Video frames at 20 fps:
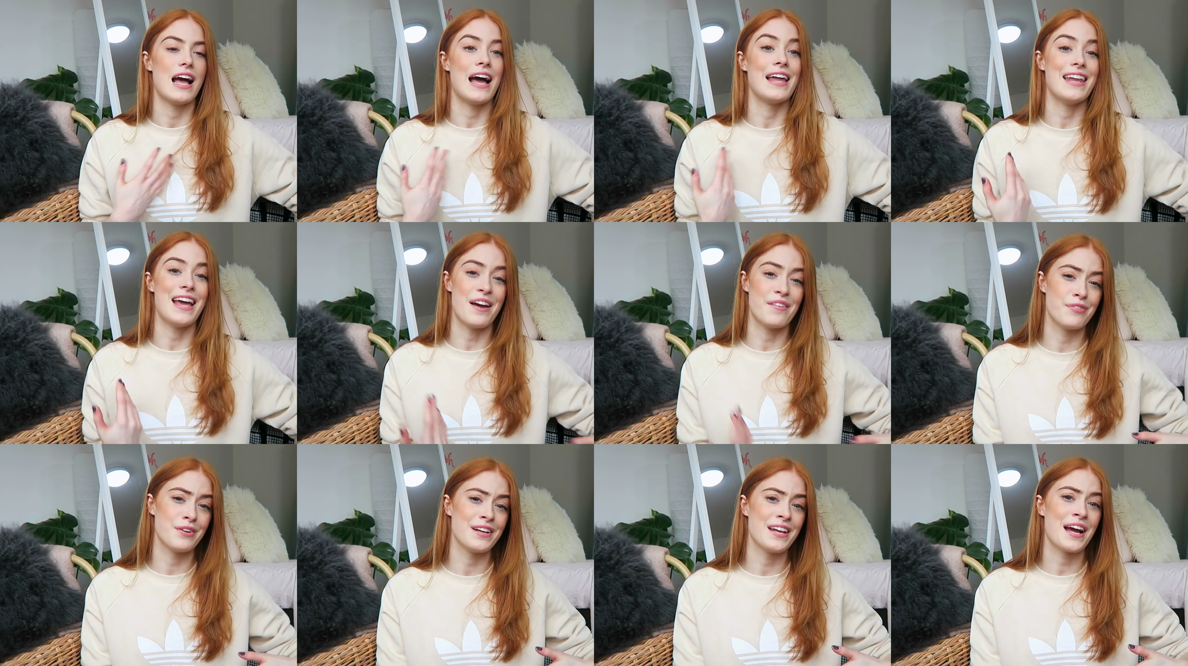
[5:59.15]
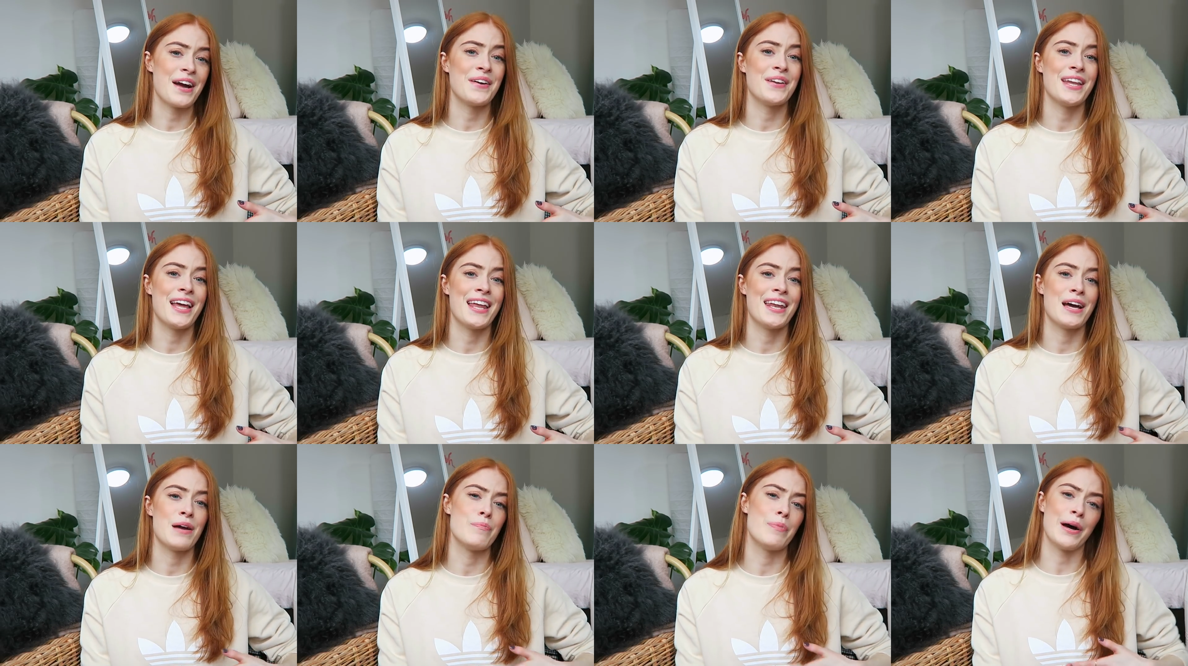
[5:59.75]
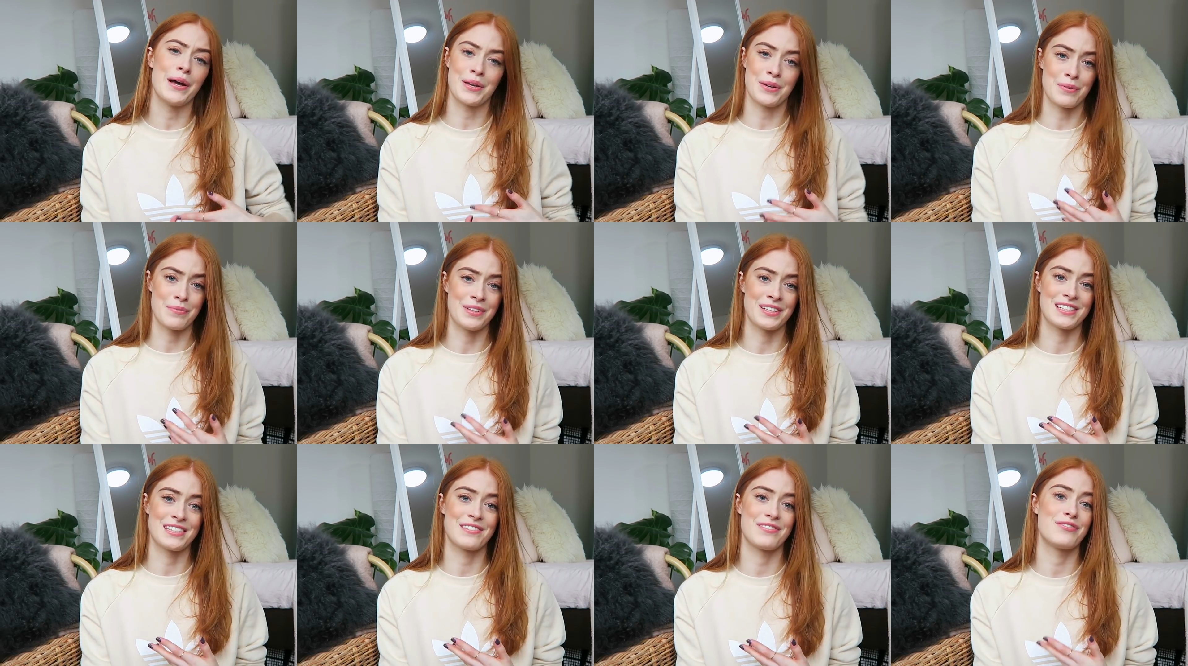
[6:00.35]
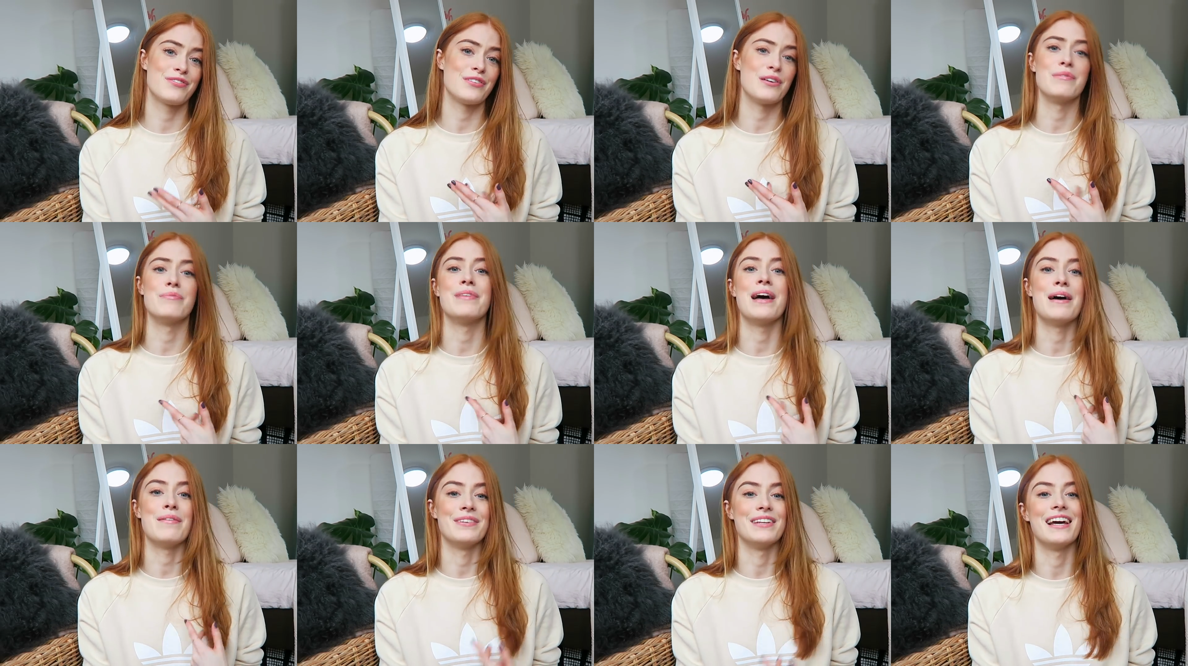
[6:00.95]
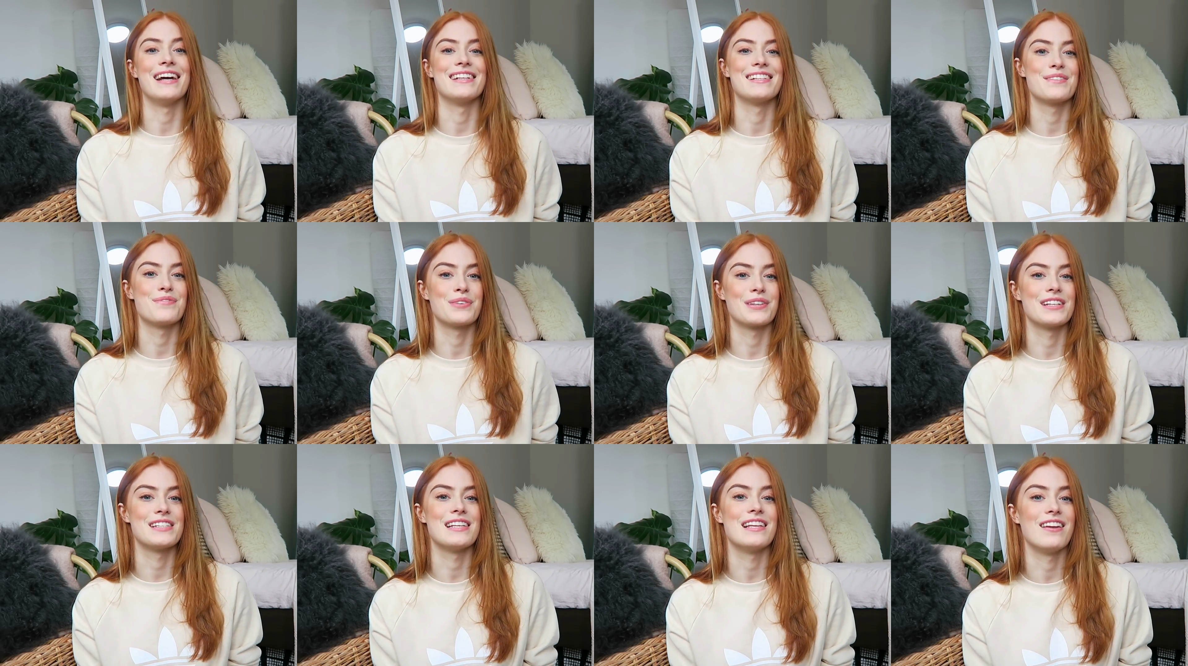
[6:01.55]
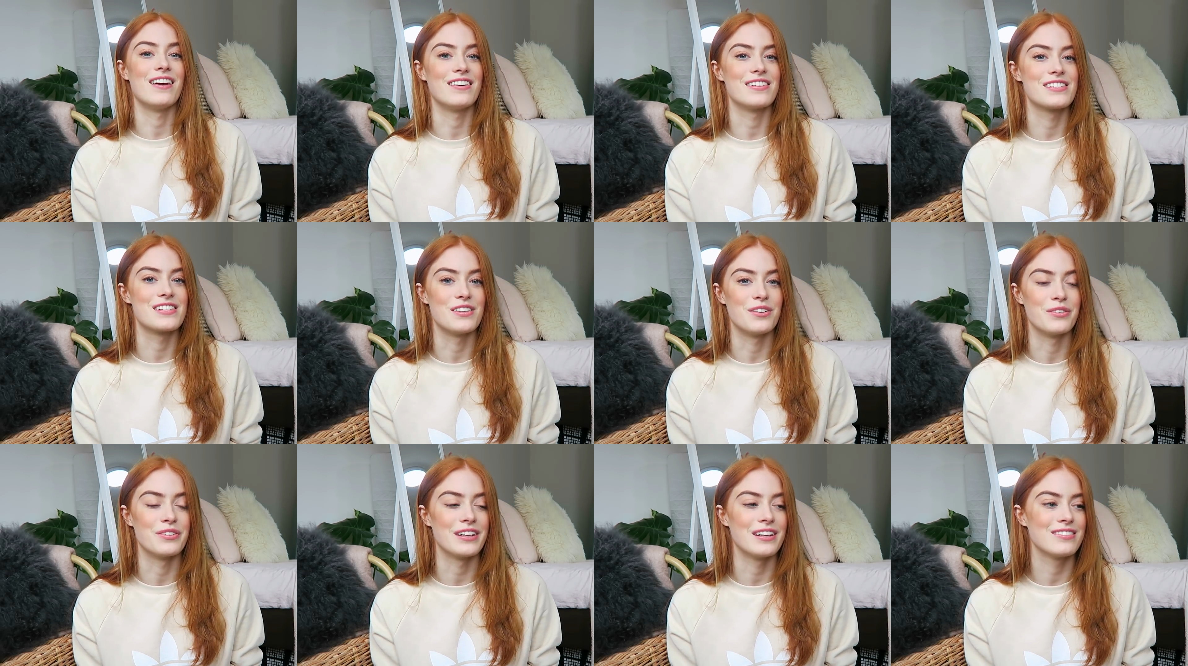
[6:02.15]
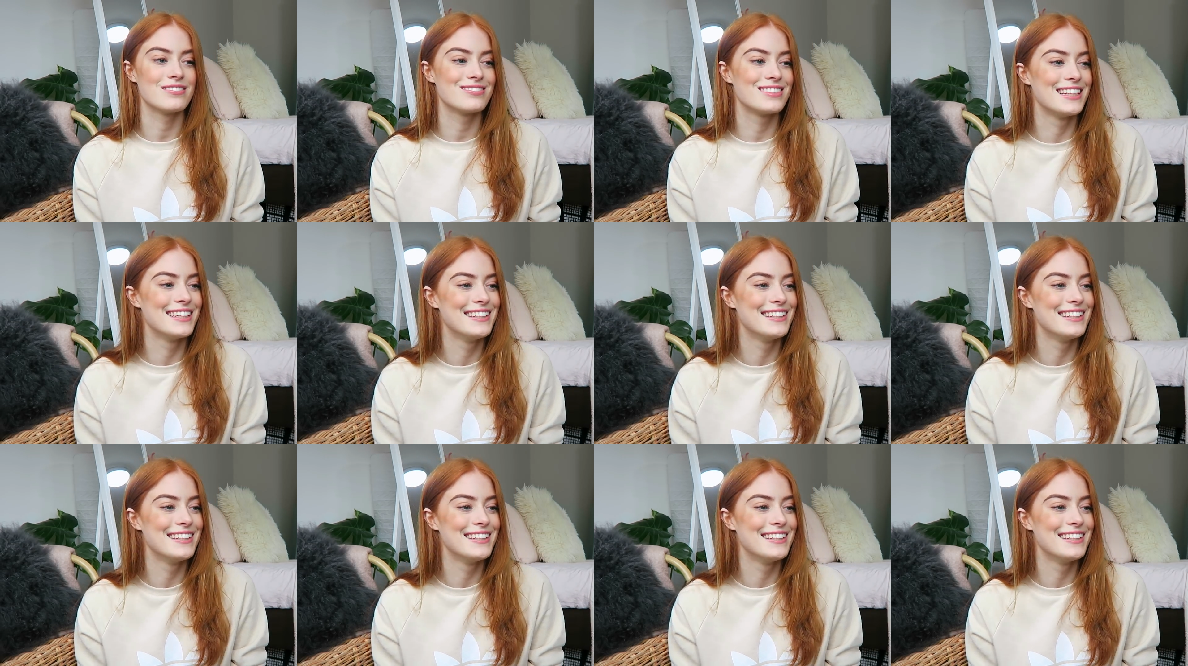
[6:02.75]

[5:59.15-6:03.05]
And every now and then I buy hummus from M&S because it lasts longer.